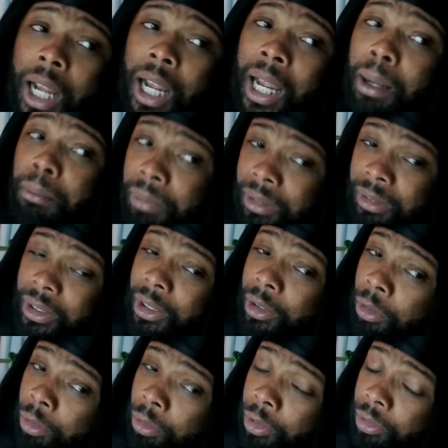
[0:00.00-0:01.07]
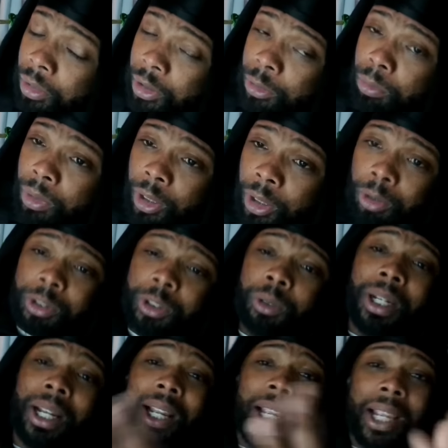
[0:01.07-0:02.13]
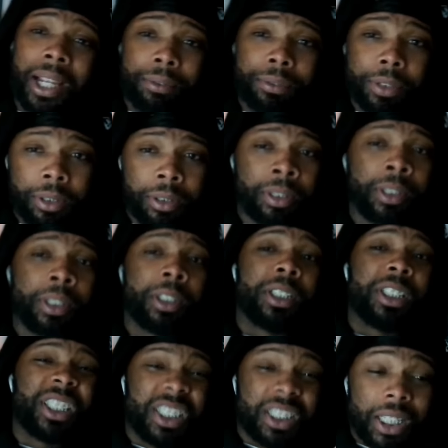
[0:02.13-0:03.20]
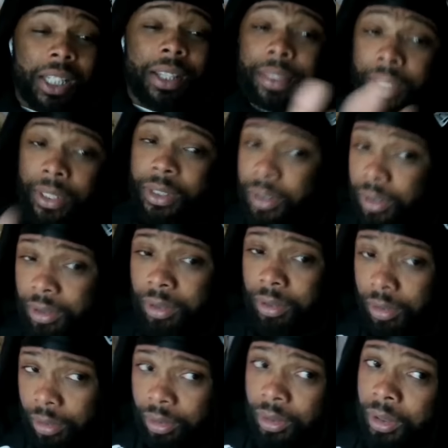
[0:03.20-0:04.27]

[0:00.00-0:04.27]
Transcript: I'm a league owner as well, so I have to say this